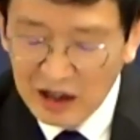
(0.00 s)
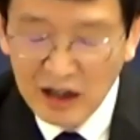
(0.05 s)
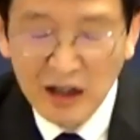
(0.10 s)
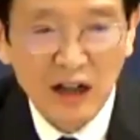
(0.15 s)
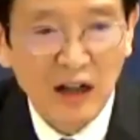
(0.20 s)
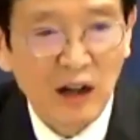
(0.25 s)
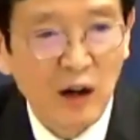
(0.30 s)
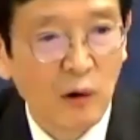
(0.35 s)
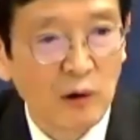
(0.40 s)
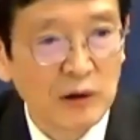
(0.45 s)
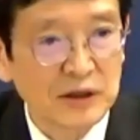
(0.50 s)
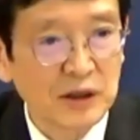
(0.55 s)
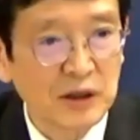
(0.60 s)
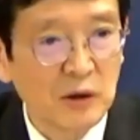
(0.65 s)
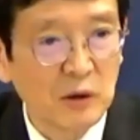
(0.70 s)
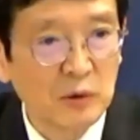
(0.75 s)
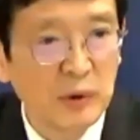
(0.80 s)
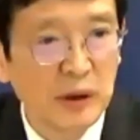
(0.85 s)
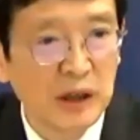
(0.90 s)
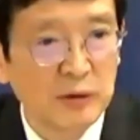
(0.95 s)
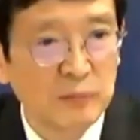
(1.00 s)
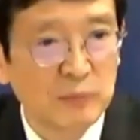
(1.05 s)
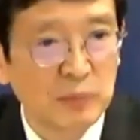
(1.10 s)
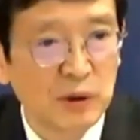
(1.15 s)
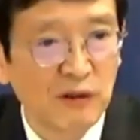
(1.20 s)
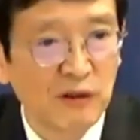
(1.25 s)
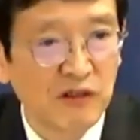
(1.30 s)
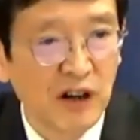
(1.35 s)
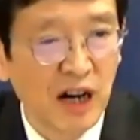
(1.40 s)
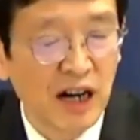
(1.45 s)
Also, we are
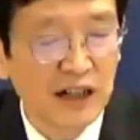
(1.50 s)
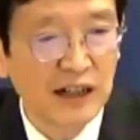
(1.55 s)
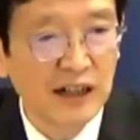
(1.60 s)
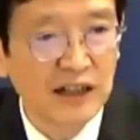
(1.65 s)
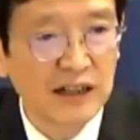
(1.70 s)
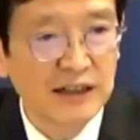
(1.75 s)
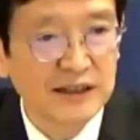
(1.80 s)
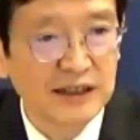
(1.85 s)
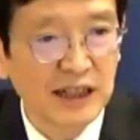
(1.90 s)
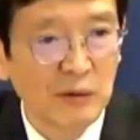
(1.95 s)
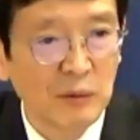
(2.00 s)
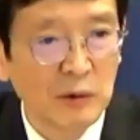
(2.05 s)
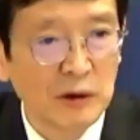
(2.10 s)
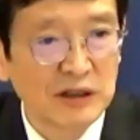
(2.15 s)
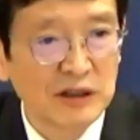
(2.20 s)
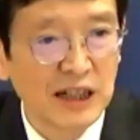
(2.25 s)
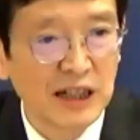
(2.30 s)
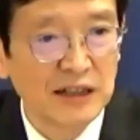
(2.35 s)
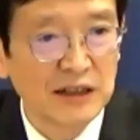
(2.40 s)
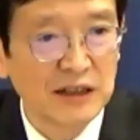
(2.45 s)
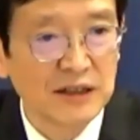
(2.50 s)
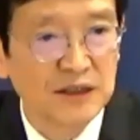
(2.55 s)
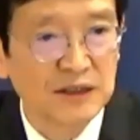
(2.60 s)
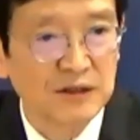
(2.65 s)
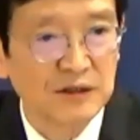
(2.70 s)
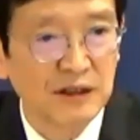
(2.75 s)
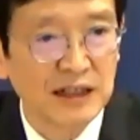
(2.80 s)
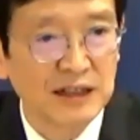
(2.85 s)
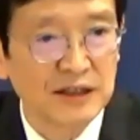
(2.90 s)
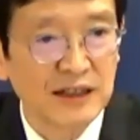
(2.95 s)
providing simultaneous
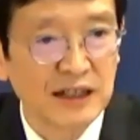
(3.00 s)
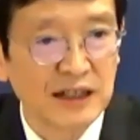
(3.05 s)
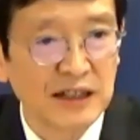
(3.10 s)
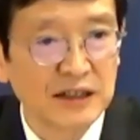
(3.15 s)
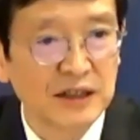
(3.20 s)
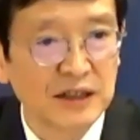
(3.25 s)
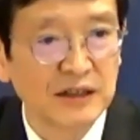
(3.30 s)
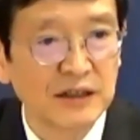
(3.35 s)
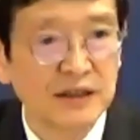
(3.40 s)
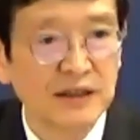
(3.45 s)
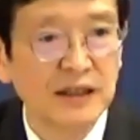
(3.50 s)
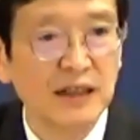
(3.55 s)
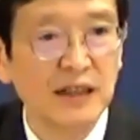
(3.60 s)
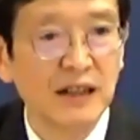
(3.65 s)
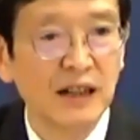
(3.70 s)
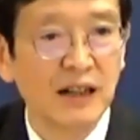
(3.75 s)
translation